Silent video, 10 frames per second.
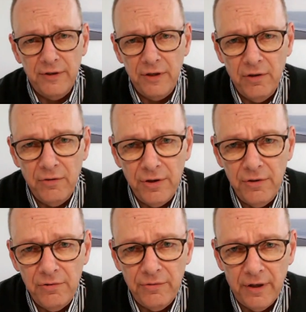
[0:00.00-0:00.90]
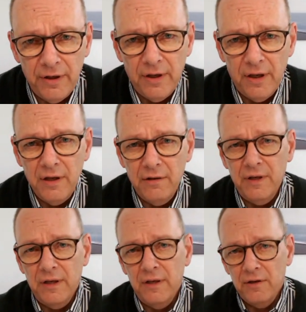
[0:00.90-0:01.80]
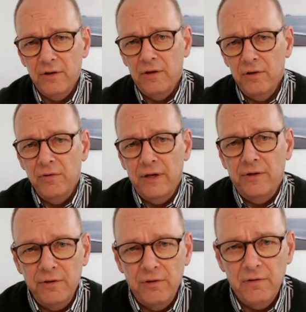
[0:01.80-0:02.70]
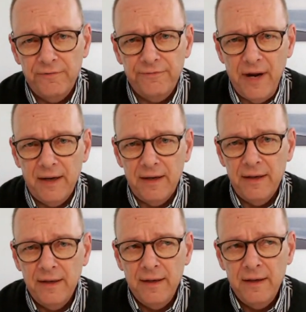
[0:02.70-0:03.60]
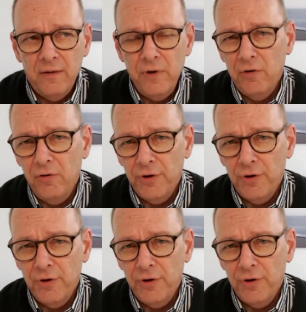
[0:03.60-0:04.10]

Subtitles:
at the younger Yuri, you look at the younger Frank, we're all